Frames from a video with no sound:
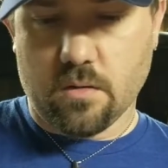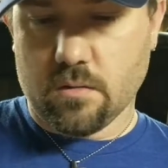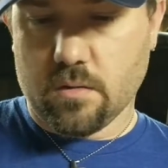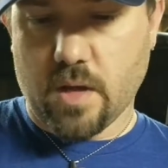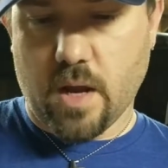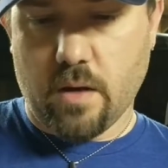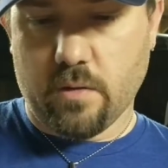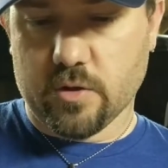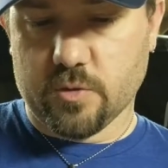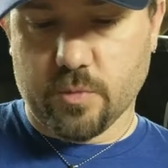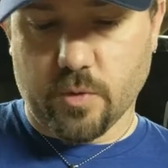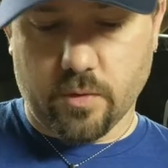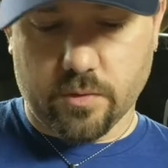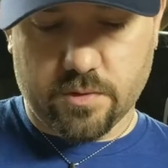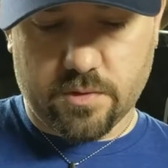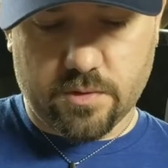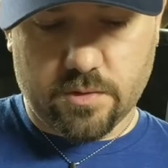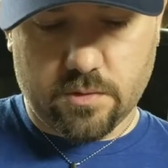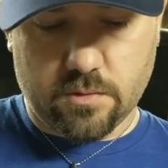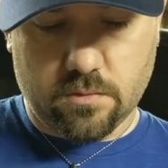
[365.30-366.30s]
carriage
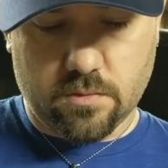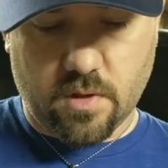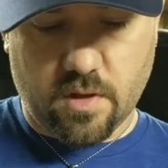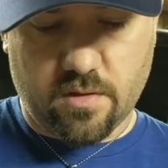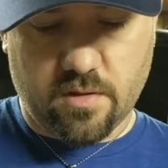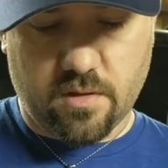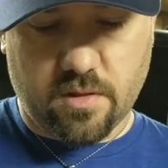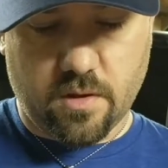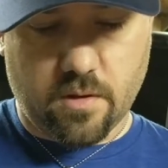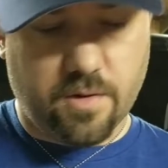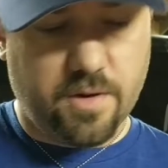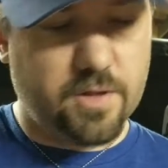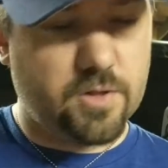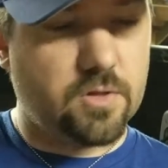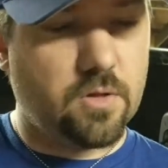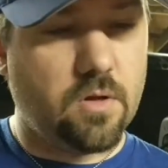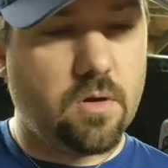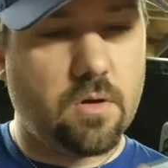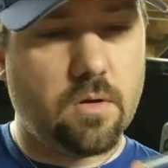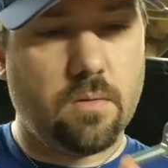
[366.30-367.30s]
bolts. I think they're an inch
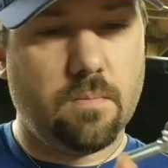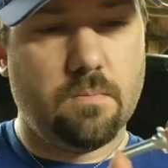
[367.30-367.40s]
long.